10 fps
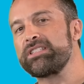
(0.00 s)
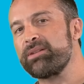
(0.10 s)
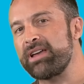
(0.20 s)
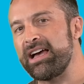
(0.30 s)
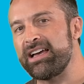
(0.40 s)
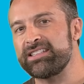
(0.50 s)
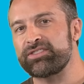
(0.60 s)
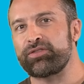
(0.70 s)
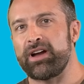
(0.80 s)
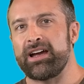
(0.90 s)
What's up, guys?
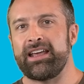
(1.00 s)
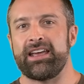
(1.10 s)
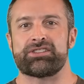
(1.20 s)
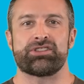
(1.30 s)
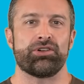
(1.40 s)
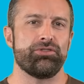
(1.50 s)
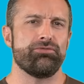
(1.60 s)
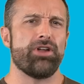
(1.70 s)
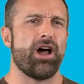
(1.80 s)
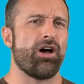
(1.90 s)
It's Friday, and so
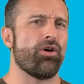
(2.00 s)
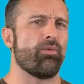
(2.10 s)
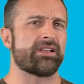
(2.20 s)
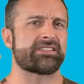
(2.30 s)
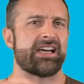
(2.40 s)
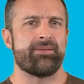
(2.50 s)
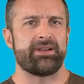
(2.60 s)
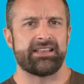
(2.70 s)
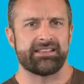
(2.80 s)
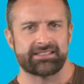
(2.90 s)
you know what time
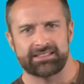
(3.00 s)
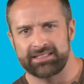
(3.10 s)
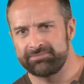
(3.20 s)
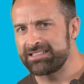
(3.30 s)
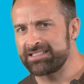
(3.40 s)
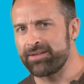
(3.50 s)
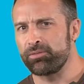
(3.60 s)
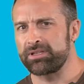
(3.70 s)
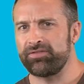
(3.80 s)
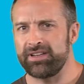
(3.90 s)
it is. It's time
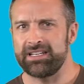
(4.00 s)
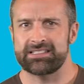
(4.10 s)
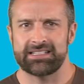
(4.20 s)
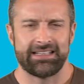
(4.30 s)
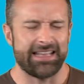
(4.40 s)
for What the Fitness.